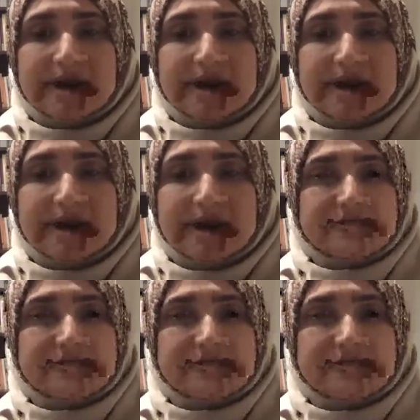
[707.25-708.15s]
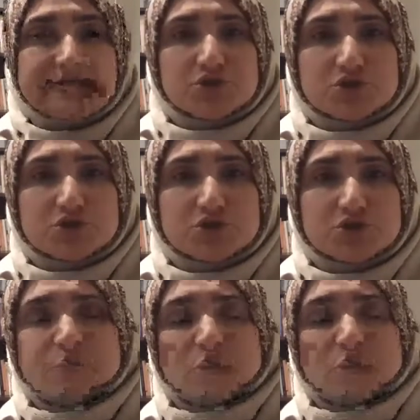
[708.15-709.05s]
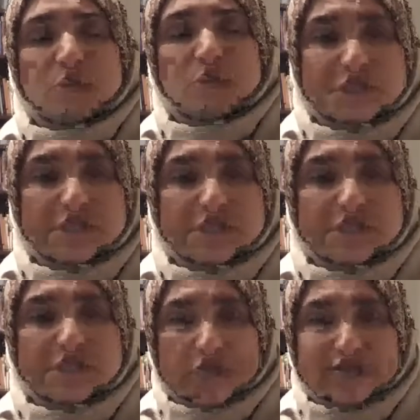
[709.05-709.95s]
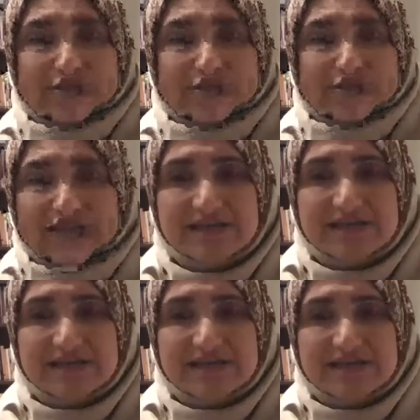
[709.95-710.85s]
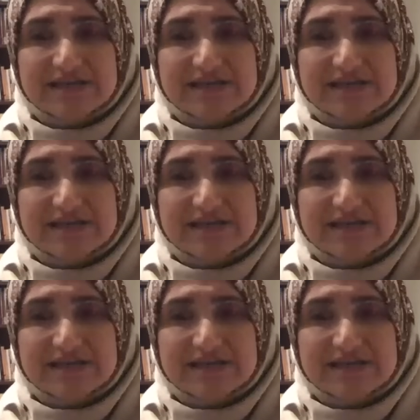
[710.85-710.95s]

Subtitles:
different people, strong people, religious people, resilient people,